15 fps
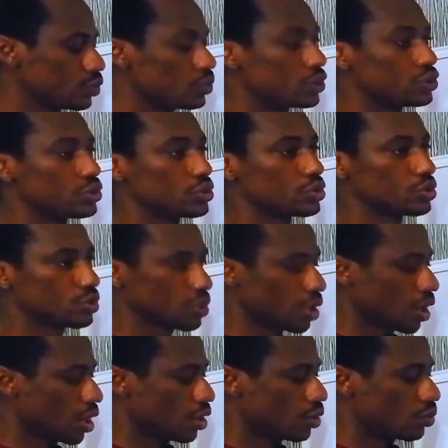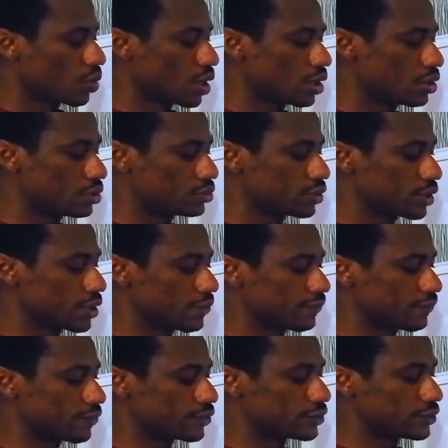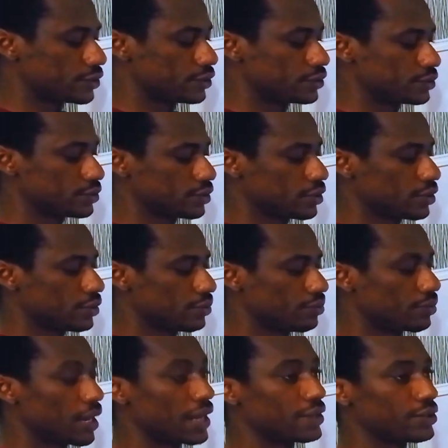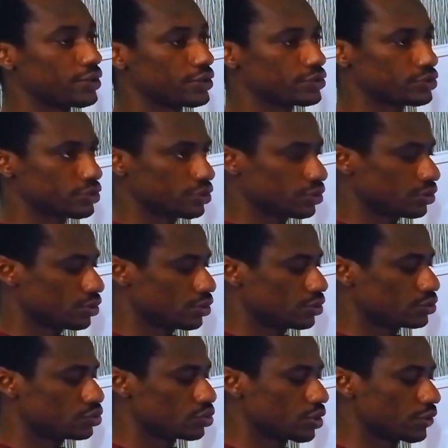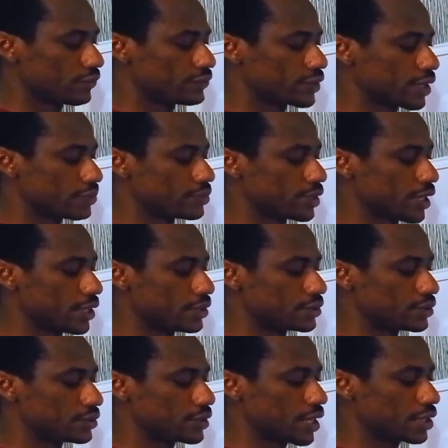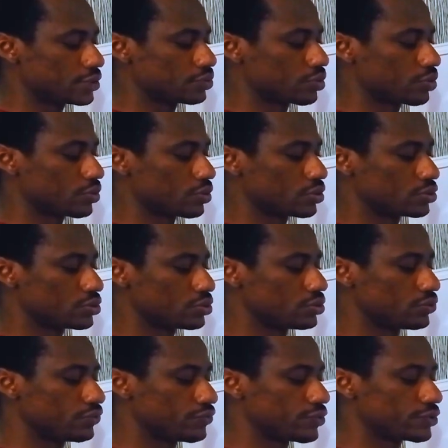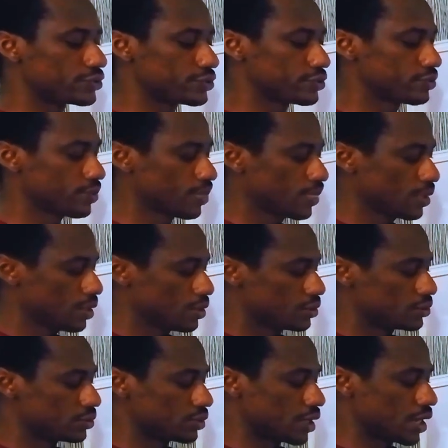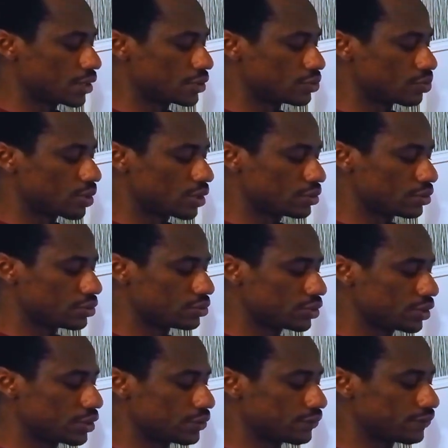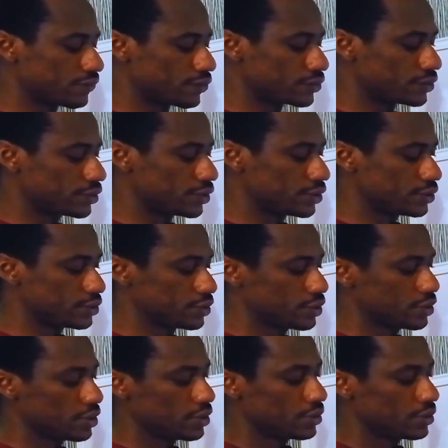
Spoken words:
we do 114 minus 12 times 8. That's what we're going to do first. So that's 114